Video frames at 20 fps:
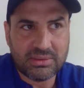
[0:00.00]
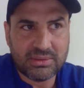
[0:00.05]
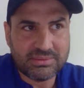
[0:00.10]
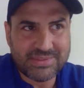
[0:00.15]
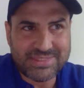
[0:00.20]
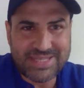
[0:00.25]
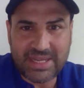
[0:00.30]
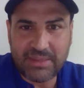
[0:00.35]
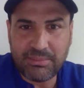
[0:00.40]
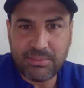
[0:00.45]

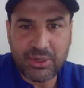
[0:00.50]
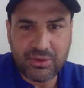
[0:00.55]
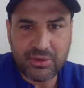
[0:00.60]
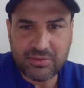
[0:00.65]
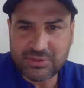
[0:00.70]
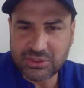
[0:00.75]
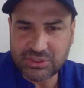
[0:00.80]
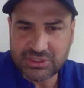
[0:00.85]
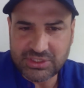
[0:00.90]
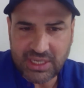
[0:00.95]
segment of
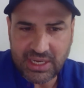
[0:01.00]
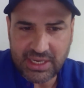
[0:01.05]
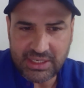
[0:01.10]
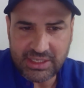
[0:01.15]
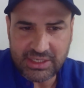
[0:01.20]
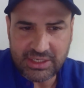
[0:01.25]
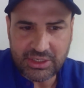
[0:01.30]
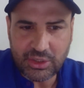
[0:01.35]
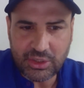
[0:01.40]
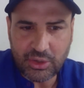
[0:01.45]

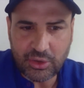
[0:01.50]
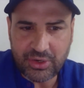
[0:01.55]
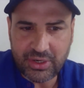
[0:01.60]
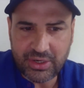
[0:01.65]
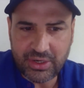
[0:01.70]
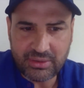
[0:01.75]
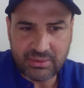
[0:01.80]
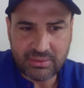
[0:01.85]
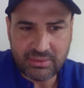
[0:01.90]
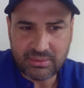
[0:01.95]
society you're
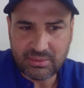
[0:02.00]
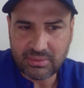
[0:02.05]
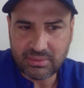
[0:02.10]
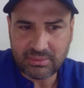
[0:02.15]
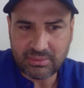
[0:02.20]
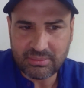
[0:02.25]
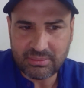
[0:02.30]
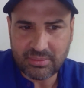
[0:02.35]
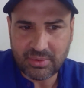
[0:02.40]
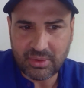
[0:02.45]
in,
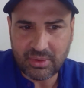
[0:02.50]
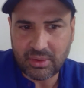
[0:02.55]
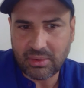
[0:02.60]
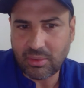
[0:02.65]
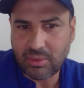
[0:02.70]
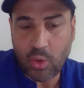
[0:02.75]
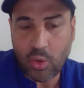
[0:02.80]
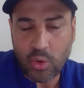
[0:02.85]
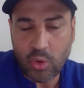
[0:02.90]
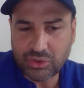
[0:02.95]

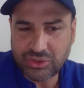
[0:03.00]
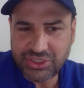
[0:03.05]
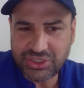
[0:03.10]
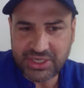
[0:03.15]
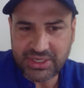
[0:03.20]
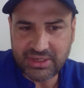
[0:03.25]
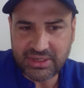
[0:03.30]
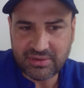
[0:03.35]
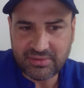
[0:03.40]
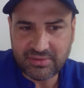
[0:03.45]
or
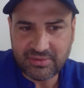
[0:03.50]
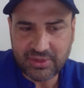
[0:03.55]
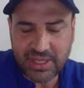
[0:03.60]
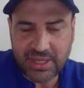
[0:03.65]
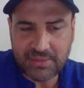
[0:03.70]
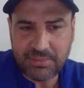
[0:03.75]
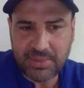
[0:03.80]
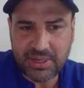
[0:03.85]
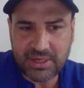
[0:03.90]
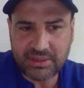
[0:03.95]
gender for
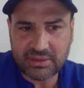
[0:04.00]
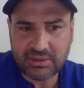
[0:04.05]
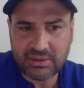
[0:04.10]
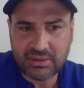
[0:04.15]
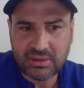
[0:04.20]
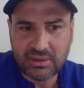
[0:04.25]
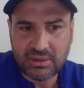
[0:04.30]
that matter,